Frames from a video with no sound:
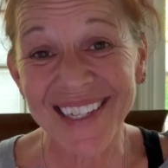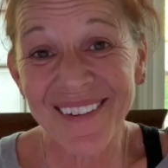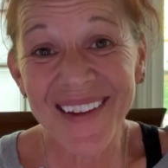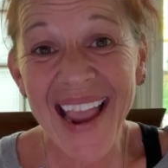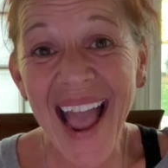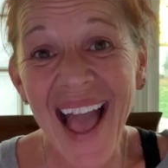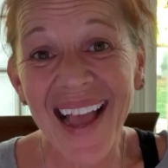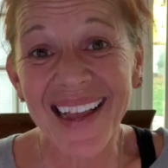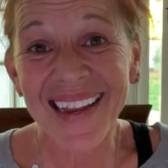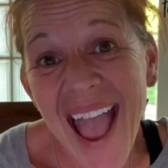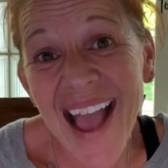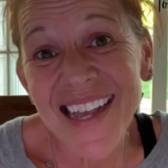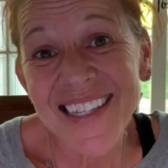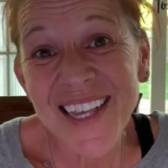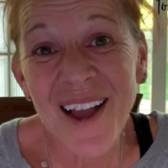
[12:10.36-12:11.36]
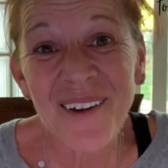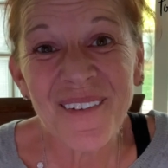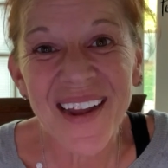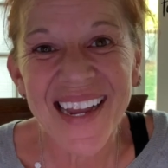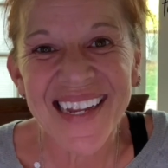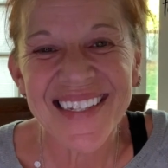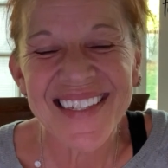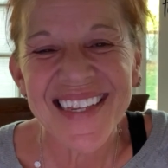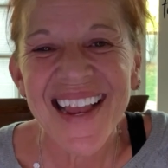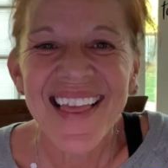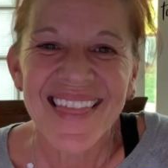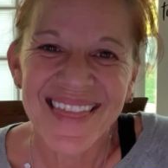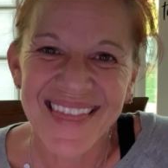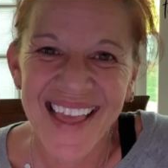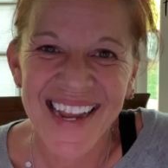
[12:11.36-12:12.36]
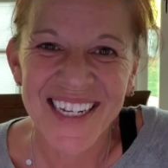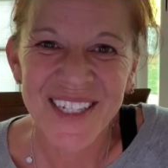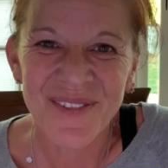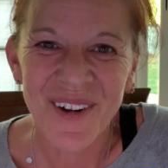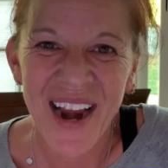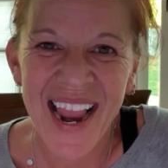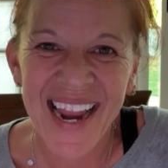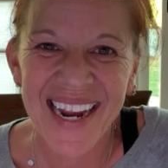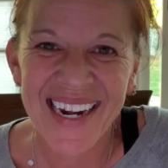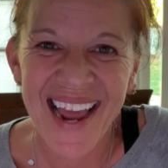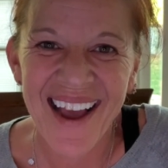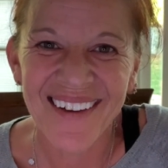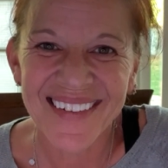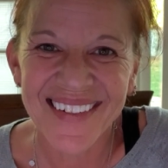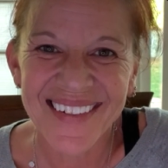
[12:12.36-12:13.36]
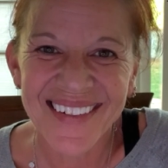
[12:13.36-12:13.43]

yeah, as always, thanks for hanging out.